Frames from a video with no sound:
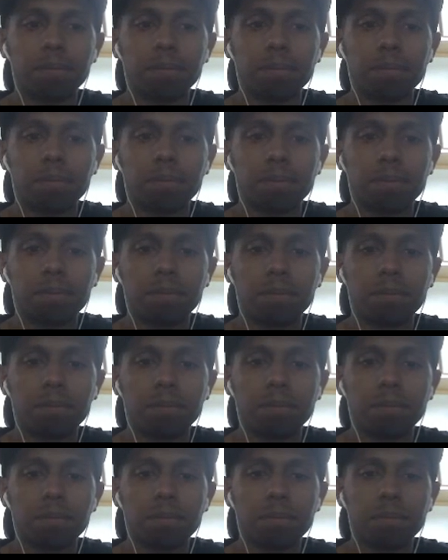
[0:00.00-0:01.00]
stuff.
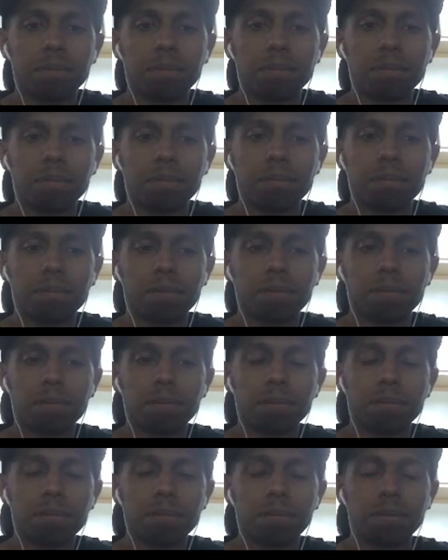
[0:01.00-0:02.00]
You know,
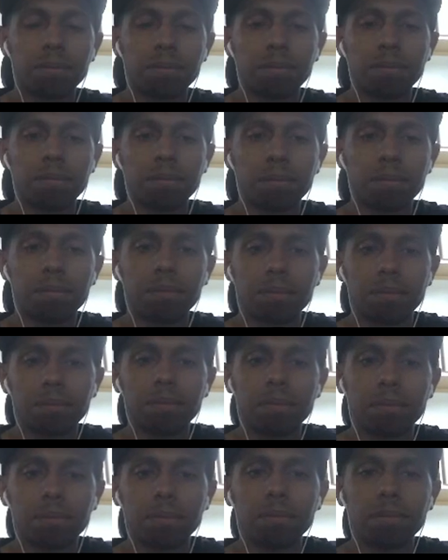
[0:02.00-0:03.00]
the usual things
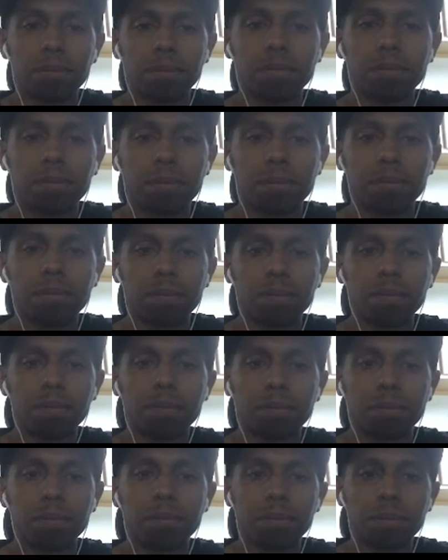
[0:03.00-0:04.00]
I say before I
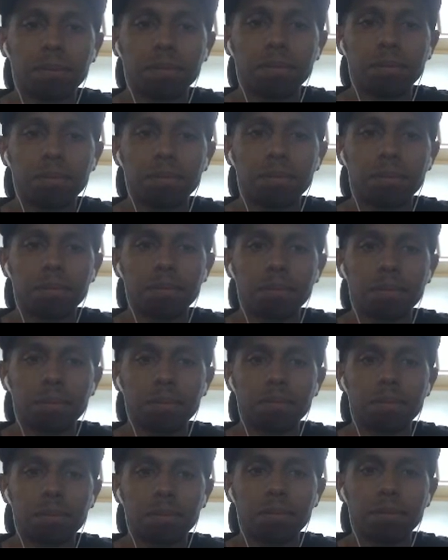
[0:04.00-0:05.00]
start doing a
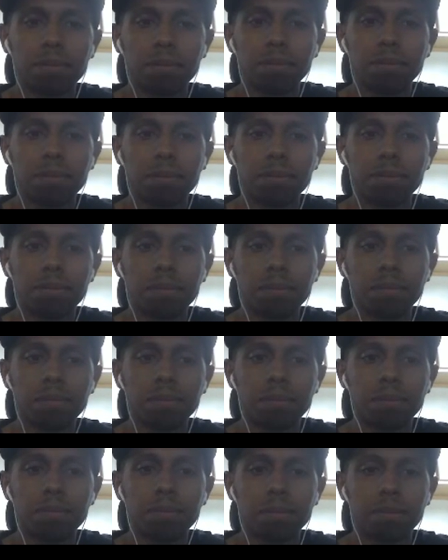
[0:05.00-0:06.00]
review. Nothing
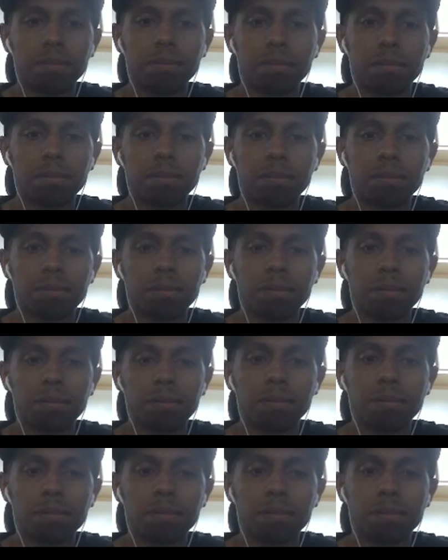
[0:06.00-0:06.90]
much have